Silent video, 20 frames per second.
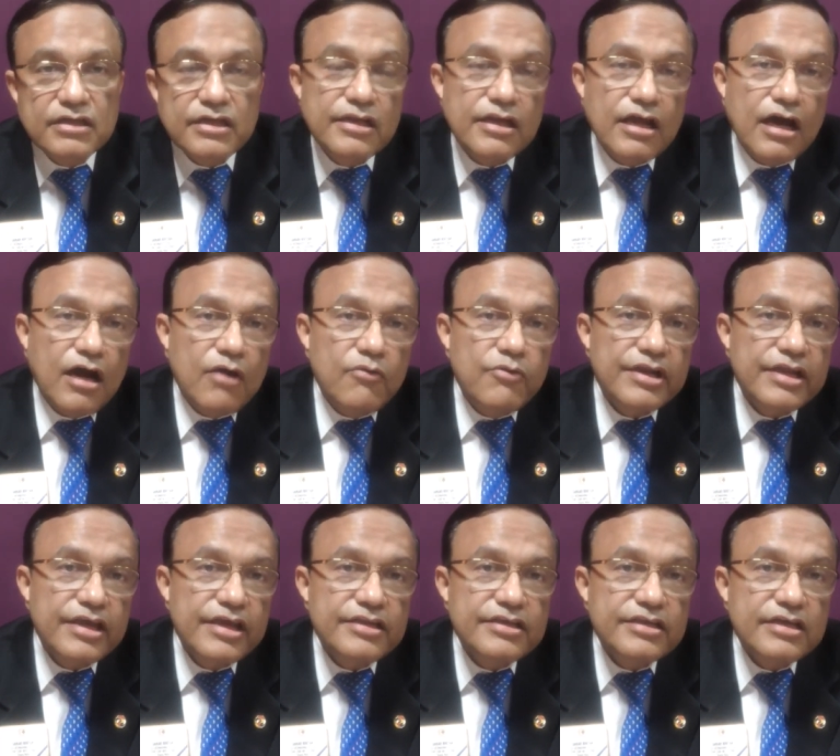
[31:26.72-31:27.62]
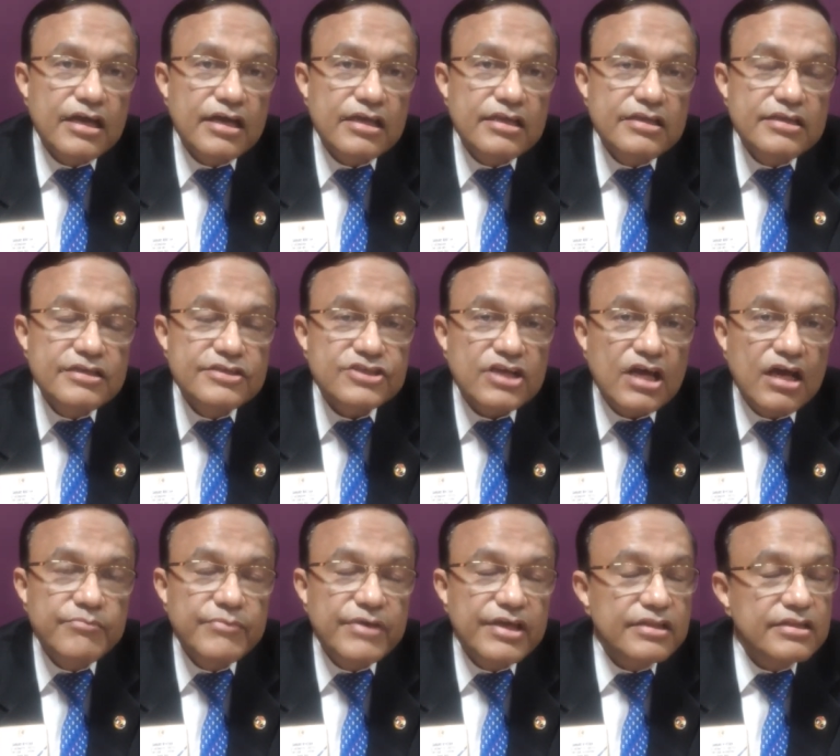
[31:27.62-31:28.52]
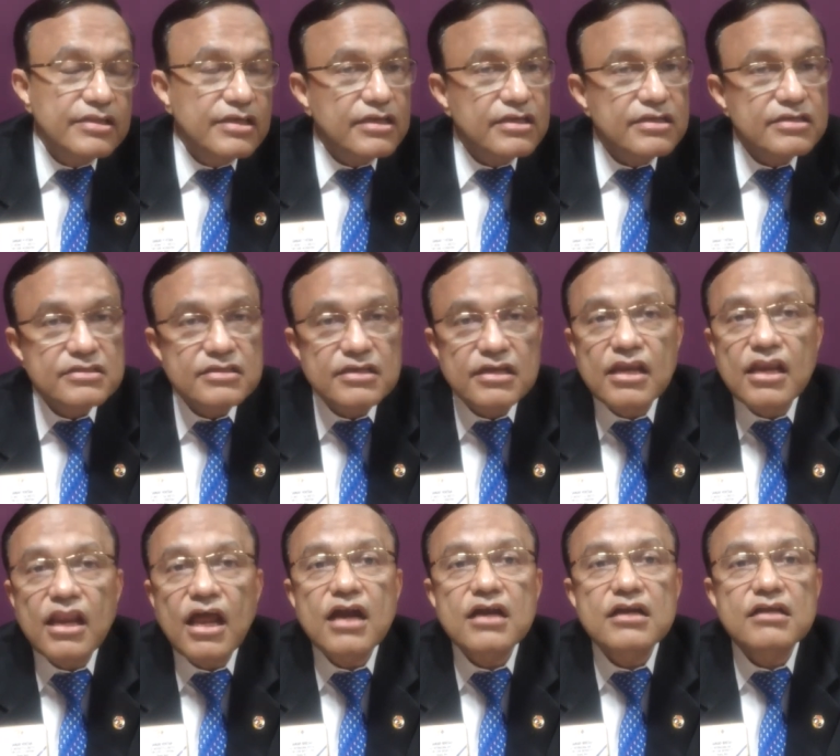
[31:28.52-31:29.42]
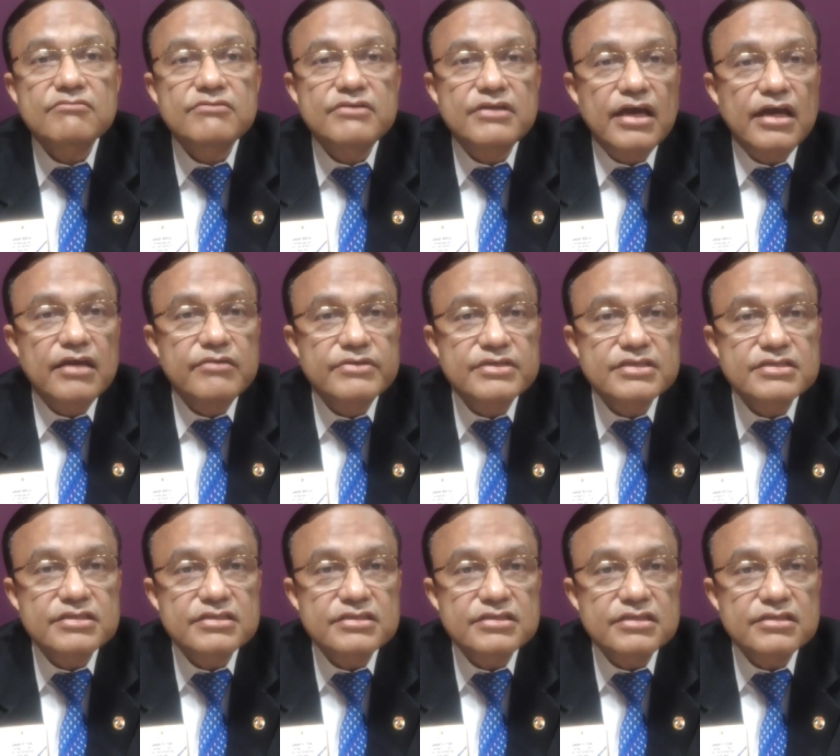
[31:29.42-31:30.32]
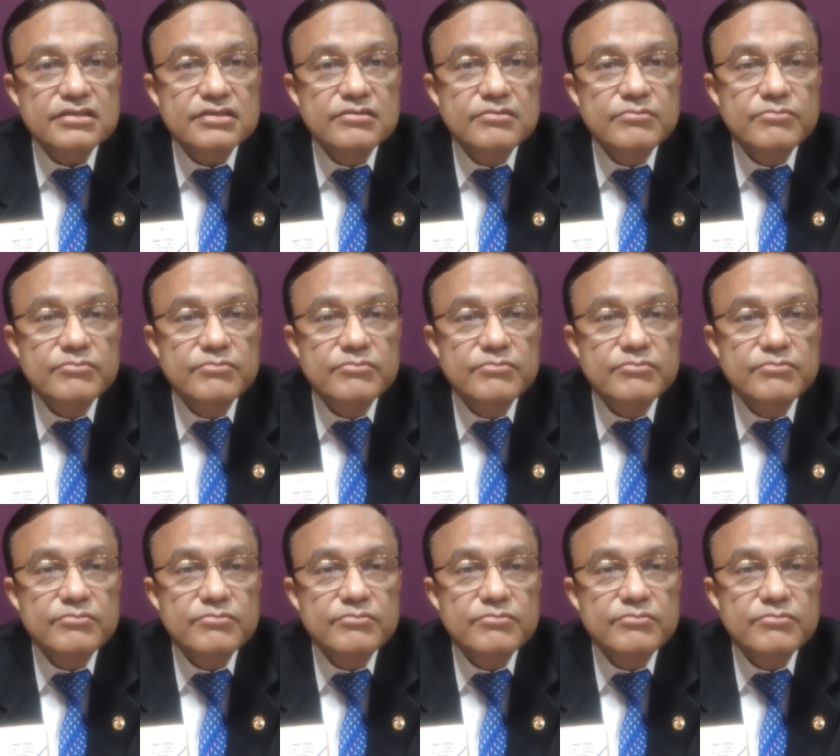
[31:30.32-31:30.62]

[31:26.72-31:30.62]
In our area in Isame, there is lot of diversity.